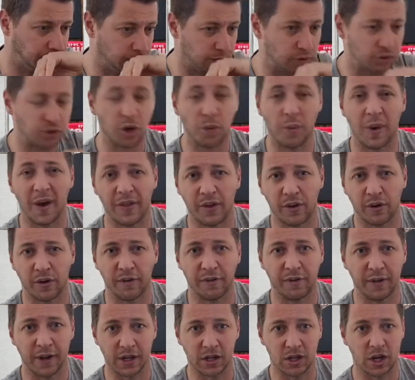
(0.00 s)
So when there are
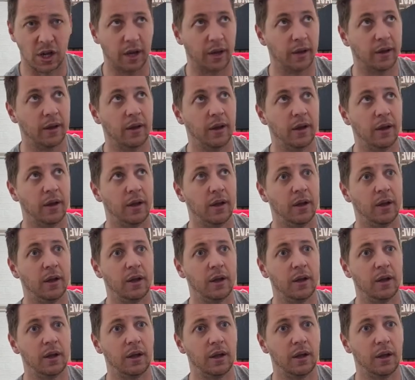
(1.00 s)
things like
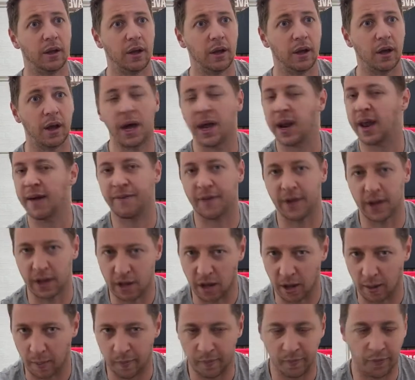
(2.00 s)
an FA Cup